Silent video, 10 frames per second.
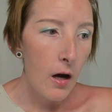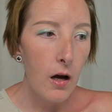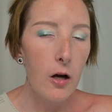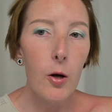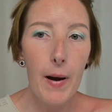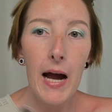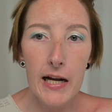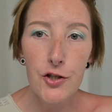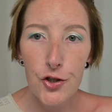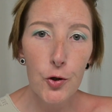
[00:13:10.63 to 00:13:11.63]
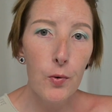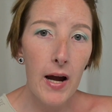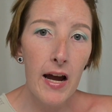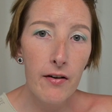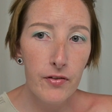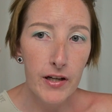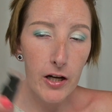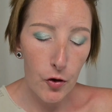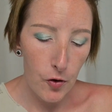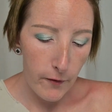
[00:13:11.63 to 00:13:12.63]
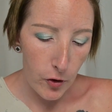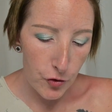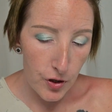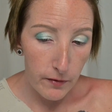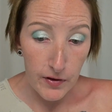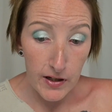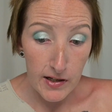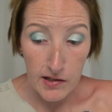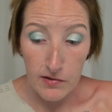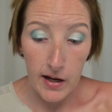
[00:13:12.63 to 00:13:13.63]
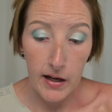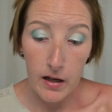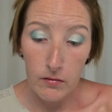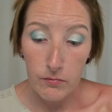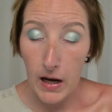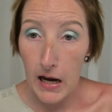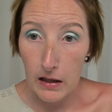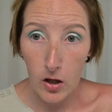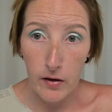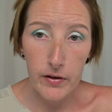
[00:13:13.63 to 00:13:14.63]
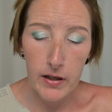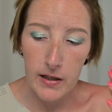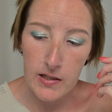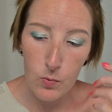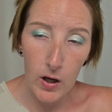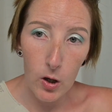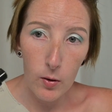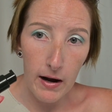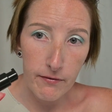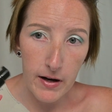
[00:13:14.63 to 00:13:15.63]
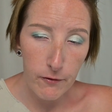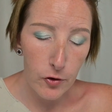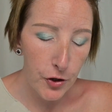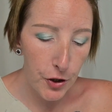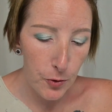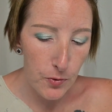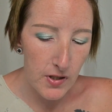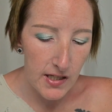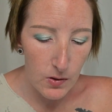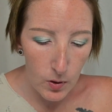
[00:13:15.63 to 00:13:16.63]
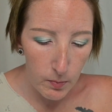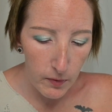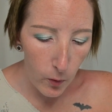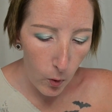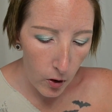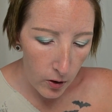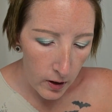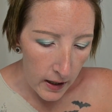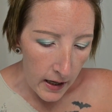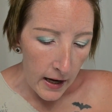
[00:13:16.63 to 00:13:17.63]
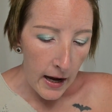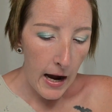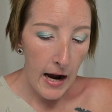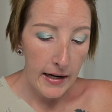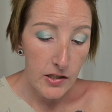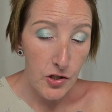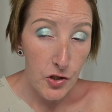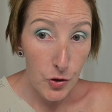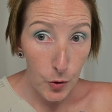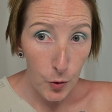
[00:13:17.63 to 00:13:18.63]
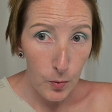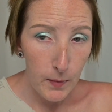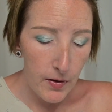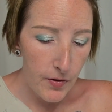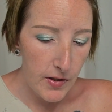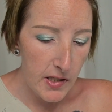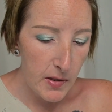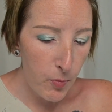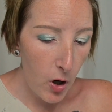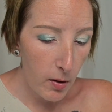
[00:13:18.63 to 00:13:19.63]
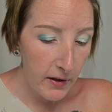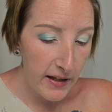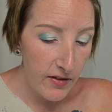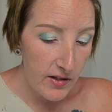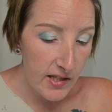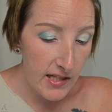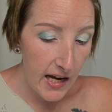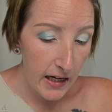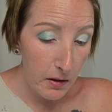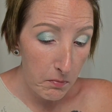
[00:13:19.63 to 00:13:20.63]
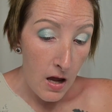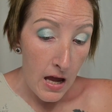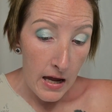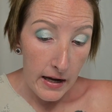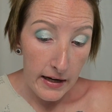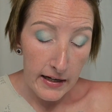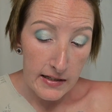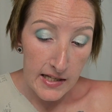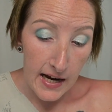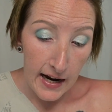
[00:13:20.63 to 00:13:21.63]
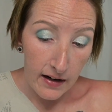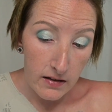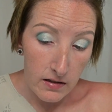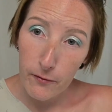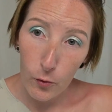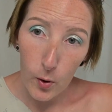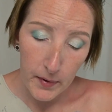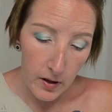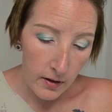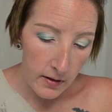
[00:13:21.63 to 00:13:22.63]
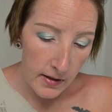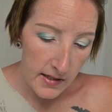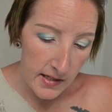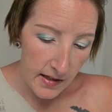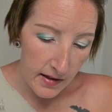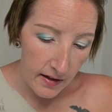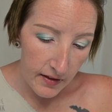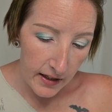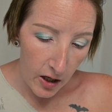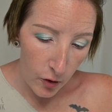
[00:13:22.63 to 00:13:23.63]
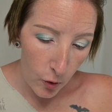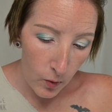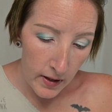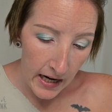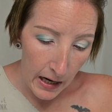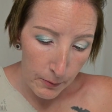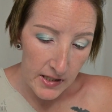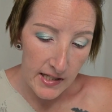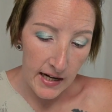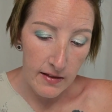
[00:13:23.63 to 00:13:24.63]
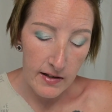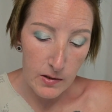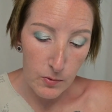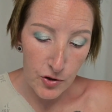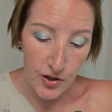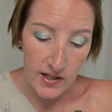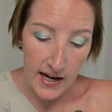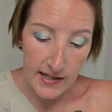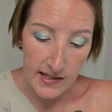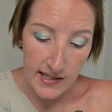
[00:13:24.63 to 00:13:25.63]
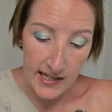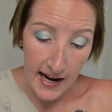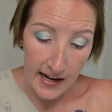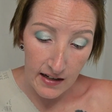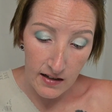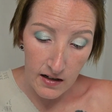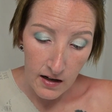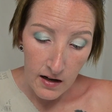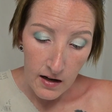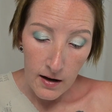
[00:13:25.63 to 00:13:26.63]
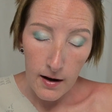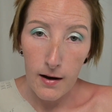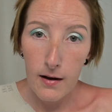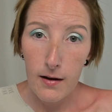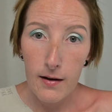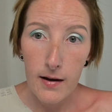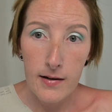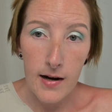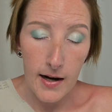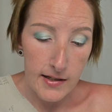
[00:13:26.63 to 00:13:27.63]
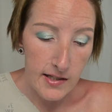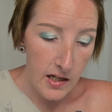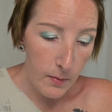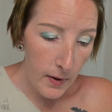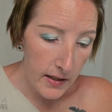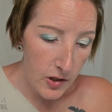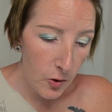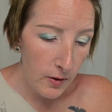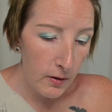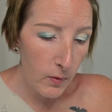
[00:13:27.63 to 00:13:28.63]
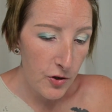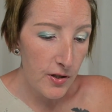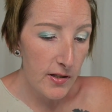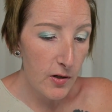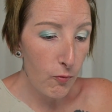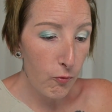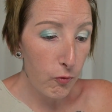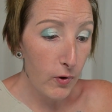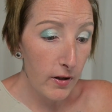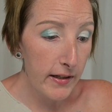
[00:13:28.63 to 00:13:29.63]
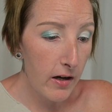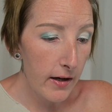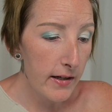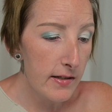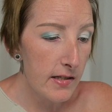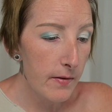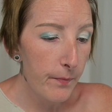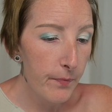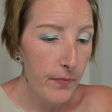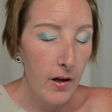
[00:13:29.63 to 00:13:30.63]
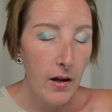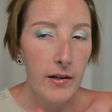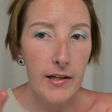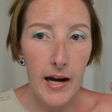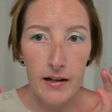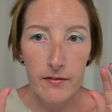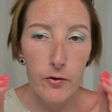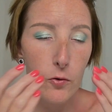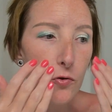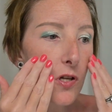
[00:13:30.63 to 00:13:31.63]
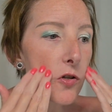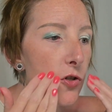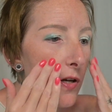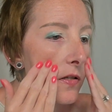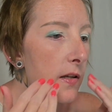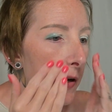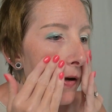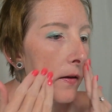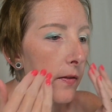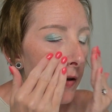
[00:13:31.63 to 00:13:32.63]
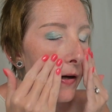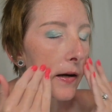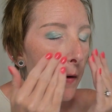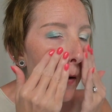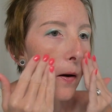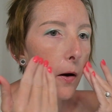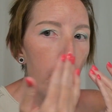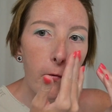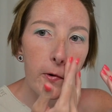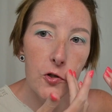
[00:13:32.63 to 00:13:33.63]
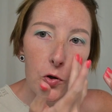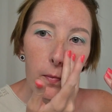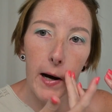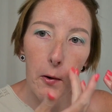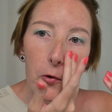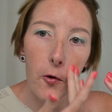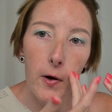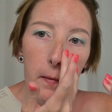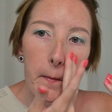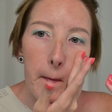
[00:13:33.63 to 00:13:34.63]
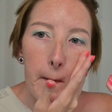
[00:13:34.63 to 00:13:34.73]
I do have the other version of this, and I love it as well. I've never used this one before. I assume this is probably the same exact formula as in the other one. I would say this one just has its added niacinamide to it, which is really nice. Yeah, it feels just like the original Power Grip.